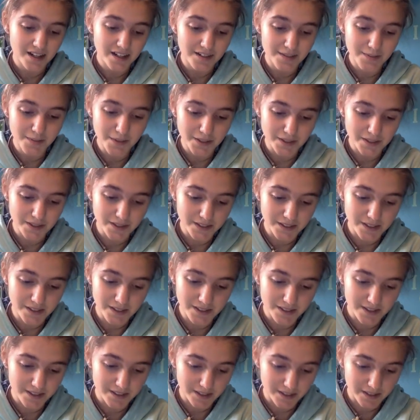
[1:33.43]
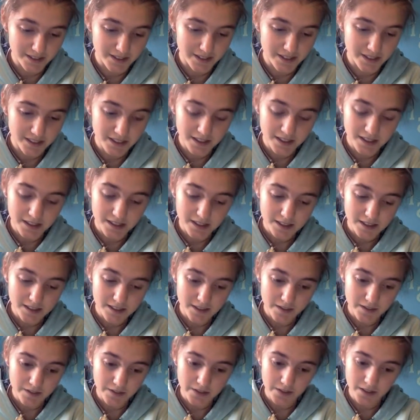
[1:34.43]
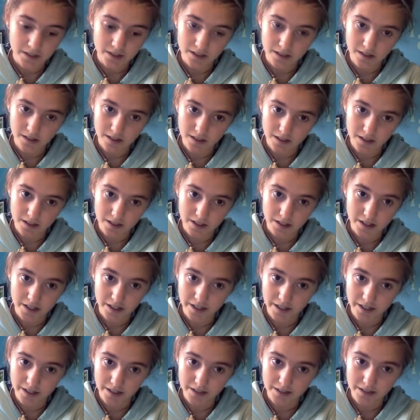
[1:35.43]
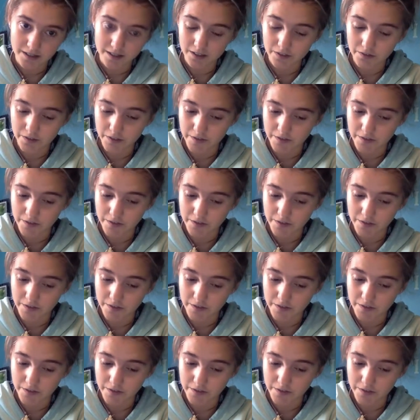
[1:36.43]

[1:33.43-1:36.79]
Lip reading: I posted this on 7/19/15.